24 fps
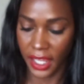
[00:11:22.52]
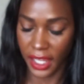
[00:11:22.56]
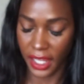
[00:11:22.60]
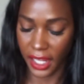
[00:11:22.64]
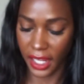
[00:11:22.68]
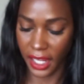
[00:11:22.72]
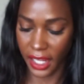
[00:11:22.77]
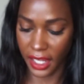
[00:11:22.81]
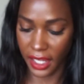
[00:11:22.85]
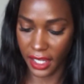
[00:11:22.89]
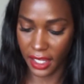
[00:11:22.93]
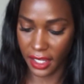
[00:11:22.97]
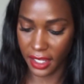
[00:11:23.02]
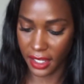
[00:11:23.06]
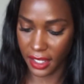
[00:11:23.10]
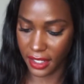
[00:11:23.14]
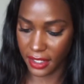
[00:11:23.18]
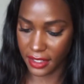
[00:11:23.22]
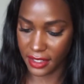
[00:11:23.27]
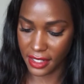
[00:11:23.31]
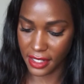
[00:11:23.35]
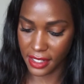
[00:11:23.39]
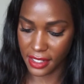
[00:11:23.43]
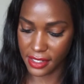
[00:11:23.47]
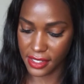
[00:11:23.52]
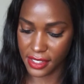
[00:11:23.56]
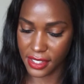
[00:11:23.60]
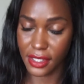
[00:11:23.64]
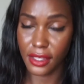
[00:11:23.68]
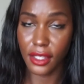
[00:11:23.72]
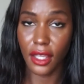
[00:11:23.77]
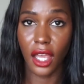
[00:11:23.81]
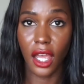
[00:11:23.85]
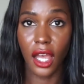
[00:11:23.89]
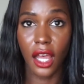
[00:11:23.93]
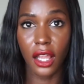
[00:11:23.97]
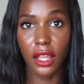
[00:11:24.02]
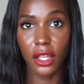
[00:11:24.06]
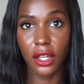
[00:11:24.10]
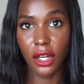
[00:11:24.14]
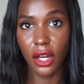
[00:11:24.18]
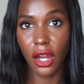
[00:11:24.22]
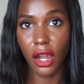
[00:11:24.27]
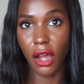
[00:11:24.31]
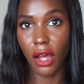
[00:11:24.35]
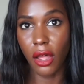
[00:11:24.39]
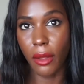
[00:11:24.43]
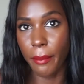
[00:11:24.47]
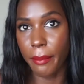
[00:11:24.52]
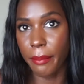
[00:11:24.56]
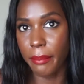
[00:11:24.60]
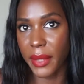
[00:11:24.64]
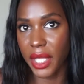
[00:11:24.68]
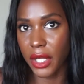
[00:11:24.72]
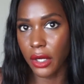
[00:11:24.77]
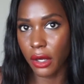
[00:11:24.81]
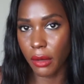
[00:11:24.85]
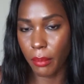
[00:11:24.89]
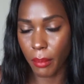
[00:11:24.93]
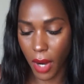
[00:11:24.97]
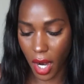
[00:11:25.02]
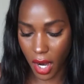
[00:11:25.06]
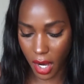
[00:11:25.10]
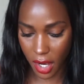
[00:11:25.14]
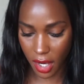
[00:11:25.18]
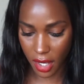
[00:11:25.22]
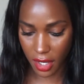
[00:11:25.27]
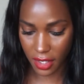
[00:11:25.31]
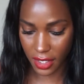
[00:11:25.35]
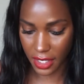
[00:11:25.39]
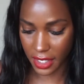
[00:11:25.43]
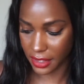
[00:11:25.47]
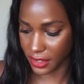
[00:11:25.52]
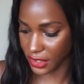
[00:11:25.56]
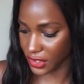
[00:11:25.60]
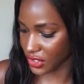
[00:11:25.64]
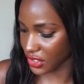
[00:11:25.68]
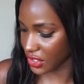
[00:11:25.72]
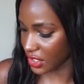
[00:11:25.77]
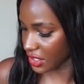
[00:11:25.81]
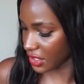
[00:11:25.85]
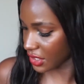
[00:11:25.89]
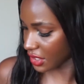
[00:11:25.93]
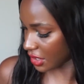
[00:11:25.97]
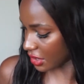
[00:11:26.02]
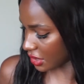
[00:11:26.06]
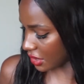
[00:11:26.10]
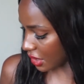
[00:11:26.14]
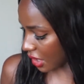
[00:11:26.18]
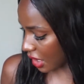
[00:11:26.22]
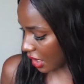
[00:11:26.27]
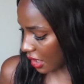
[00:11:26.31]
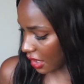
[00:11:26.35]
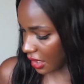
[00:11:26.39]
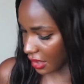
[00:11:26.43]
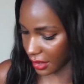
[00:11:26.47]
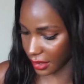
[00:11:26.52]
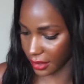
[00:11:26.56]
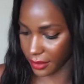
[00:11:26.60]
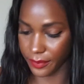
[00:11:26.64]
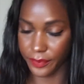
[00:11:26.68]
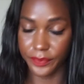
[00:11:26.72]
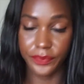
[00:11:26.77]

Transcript: and it's in the color called Miramar, and it's just a dark